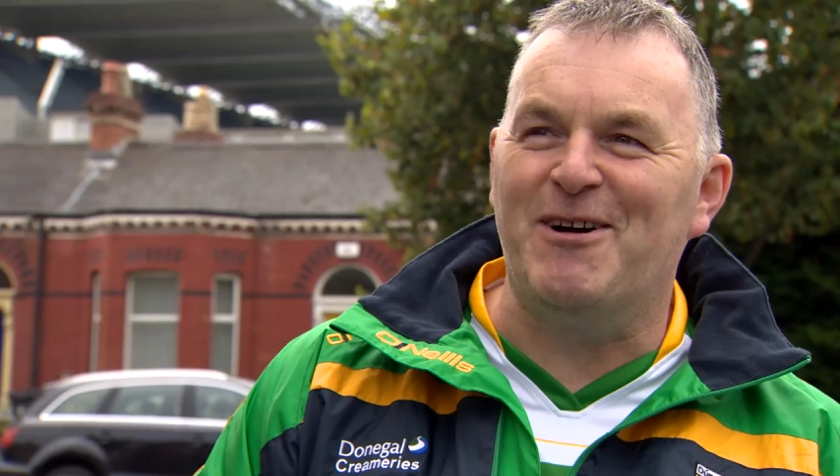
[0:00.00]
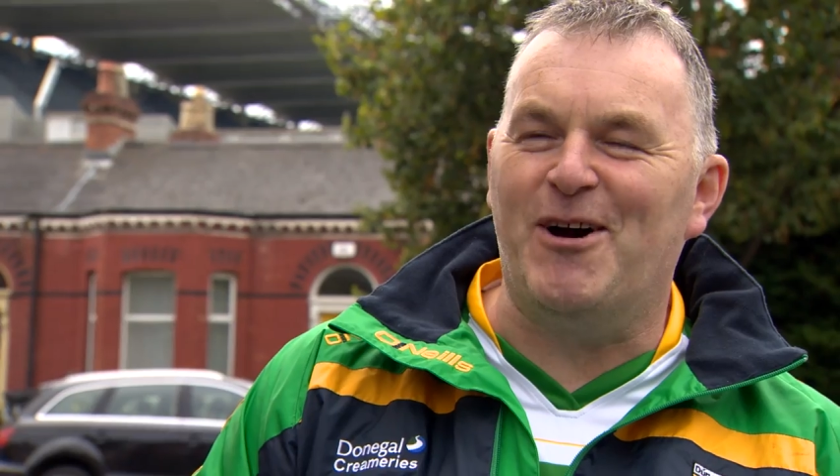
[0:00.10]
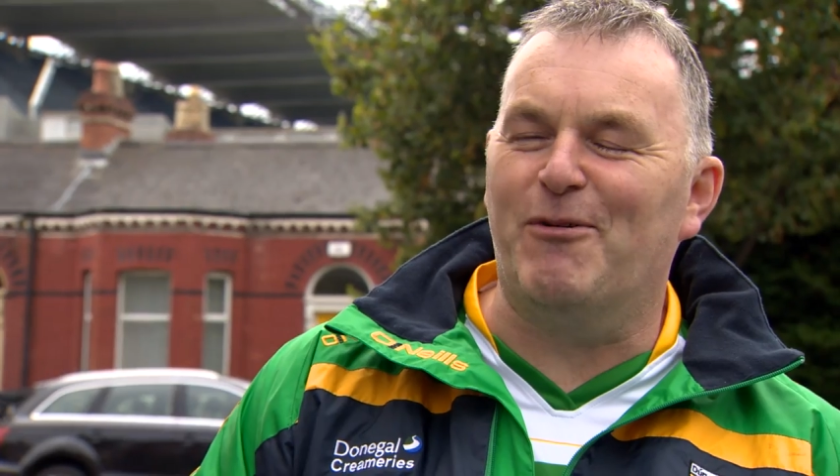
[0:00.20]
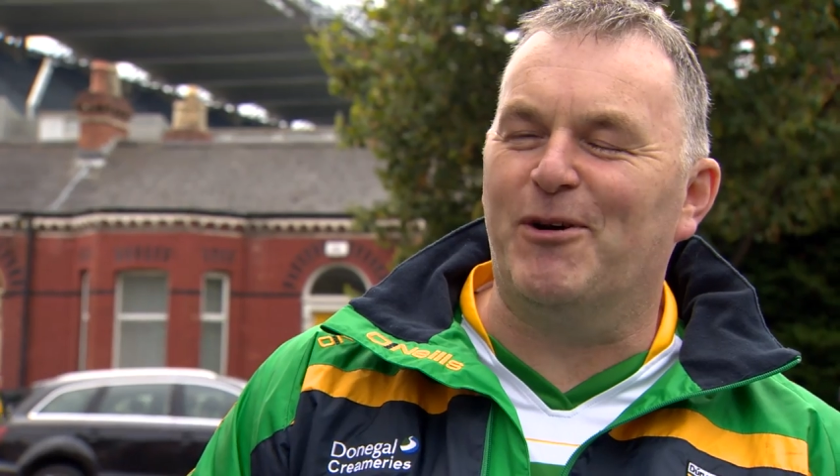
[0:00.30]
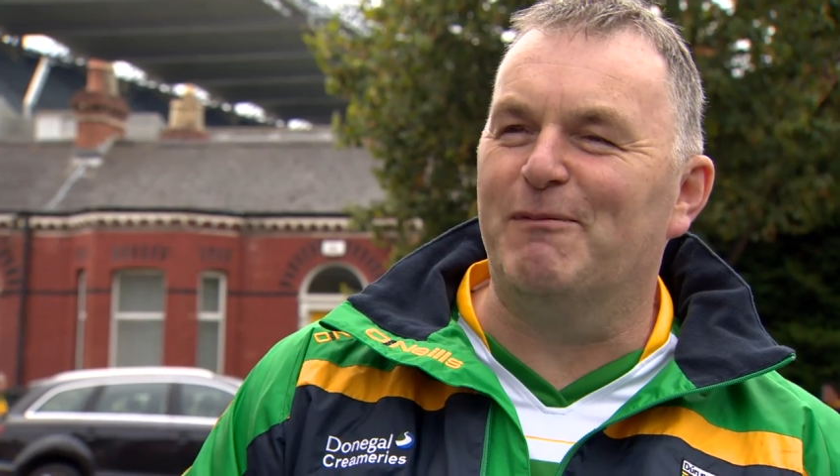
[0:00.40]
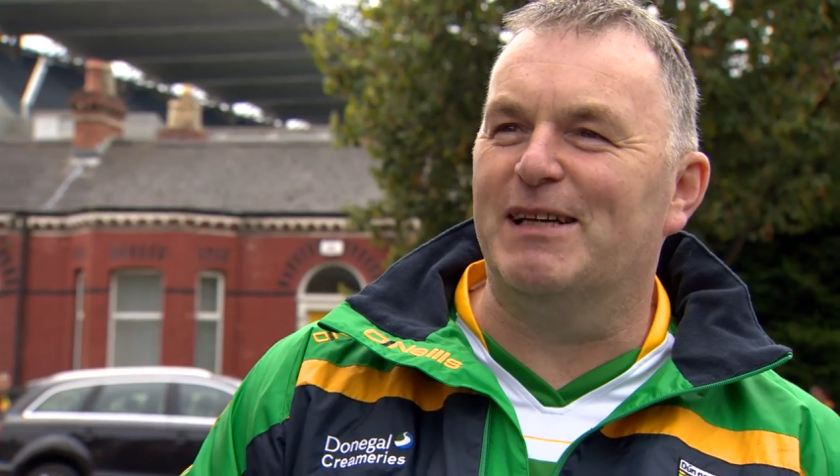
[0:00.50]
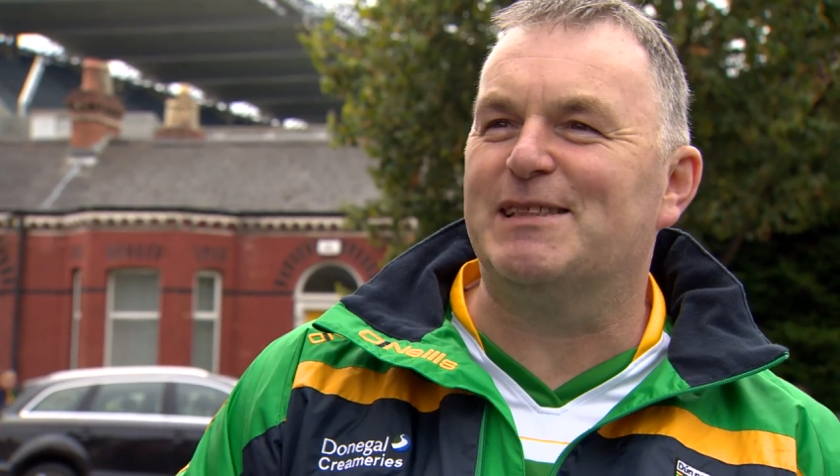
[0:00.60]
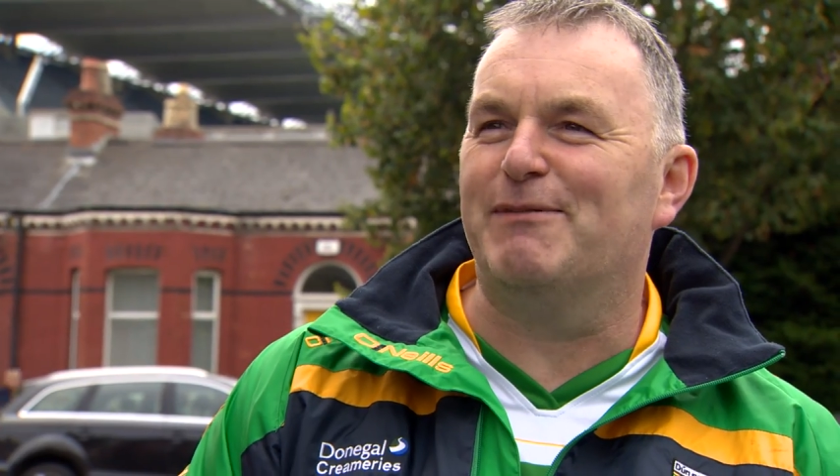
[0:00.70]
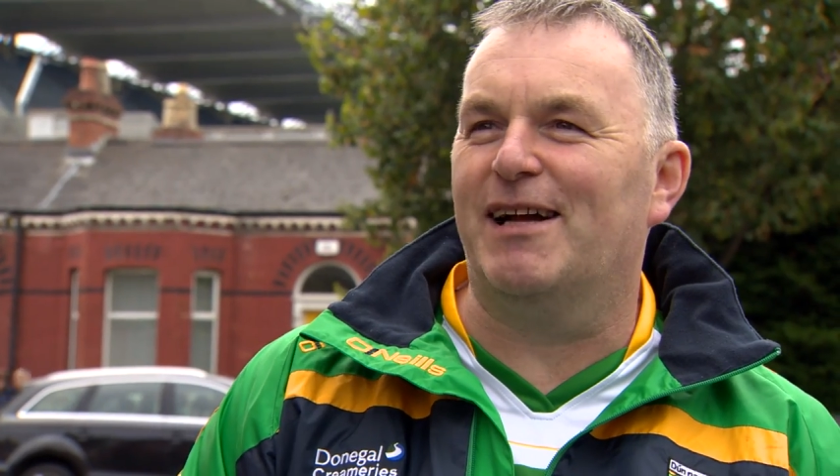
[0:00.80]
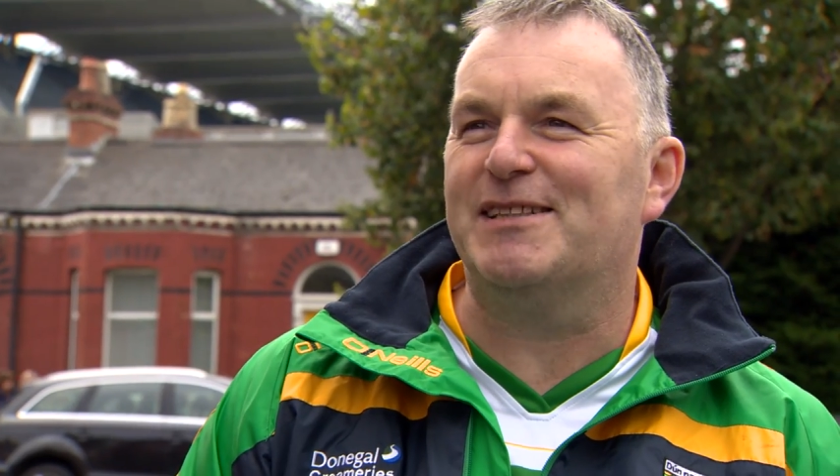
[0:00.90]
No, I wouldn't
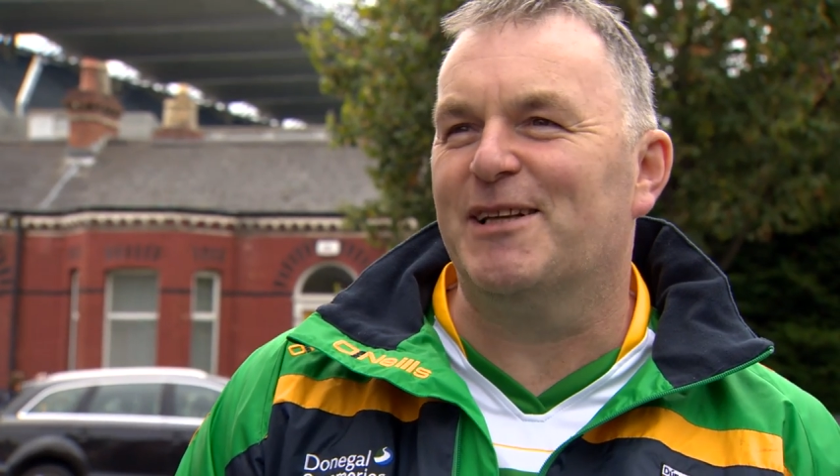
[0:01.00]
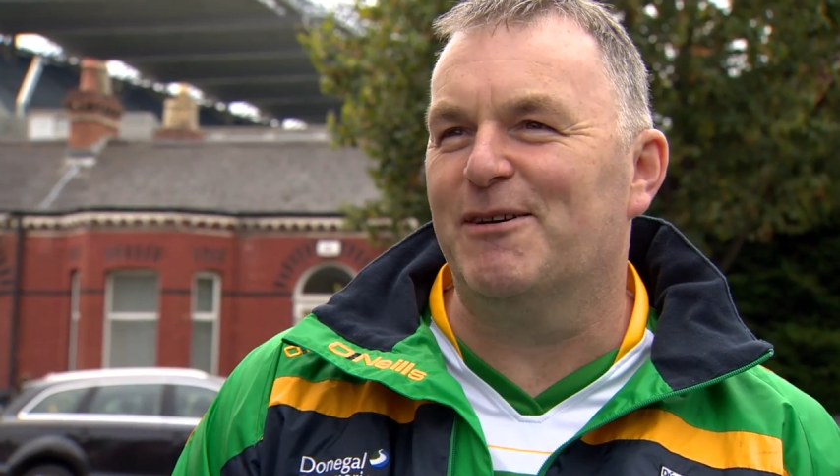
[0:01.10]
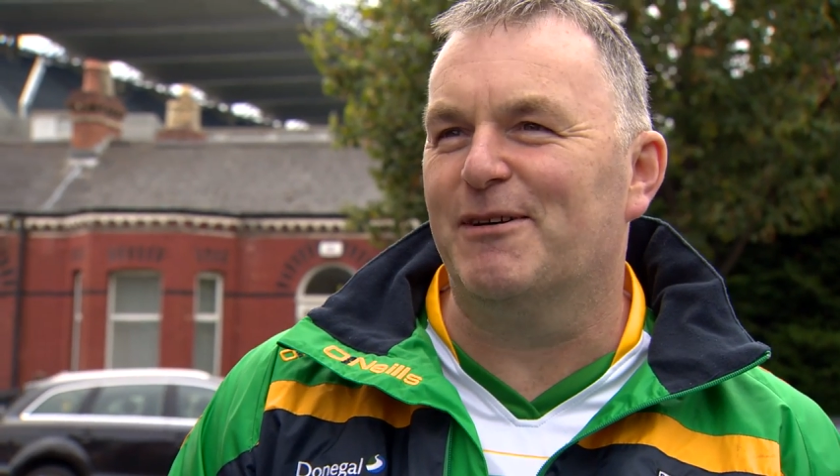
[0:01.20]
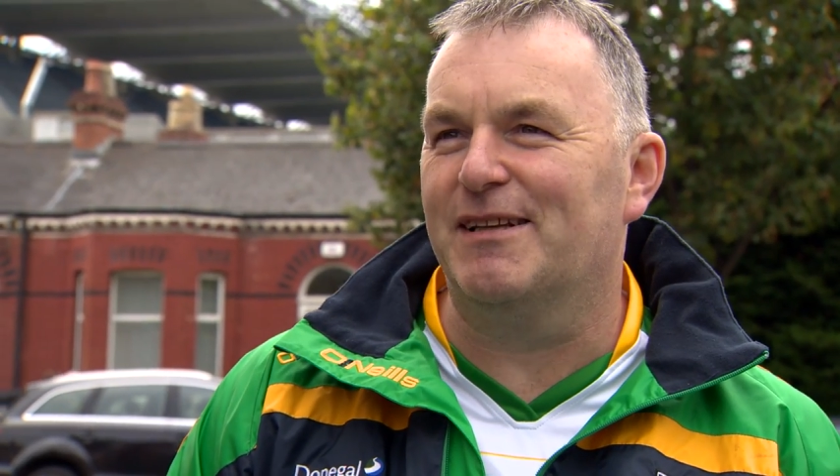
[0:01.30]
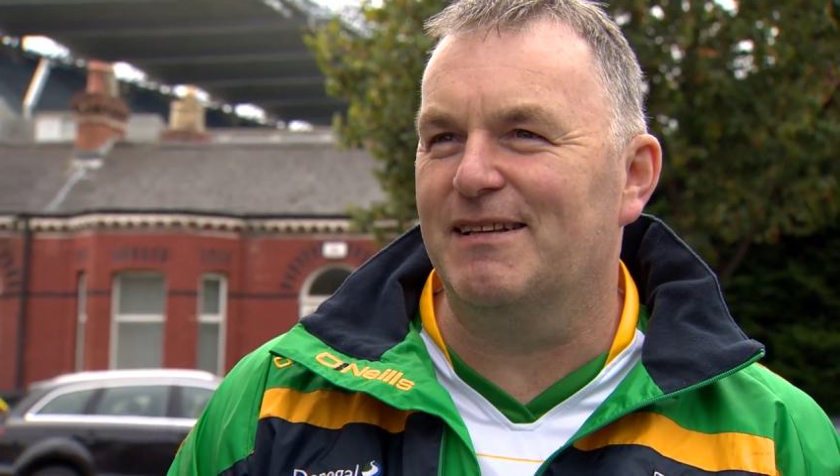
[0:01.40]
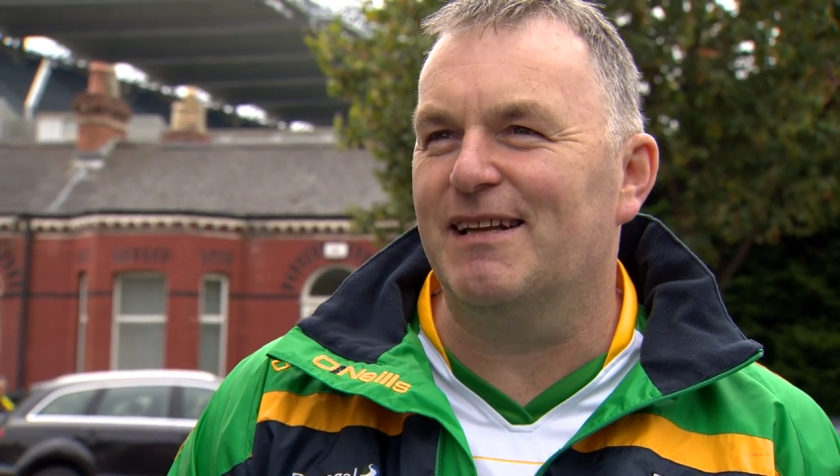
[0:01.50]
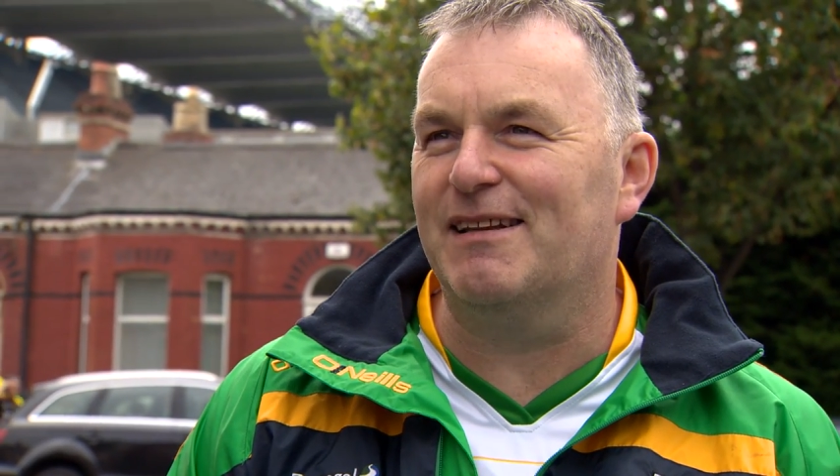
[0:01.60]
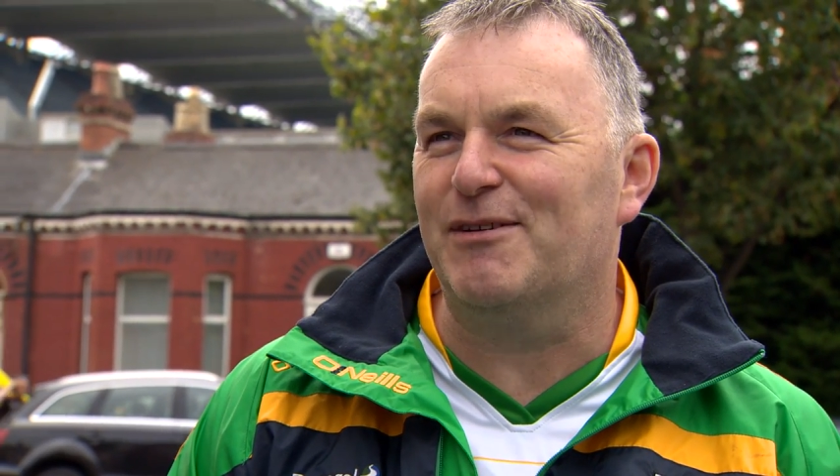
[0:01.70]
miss the match and I would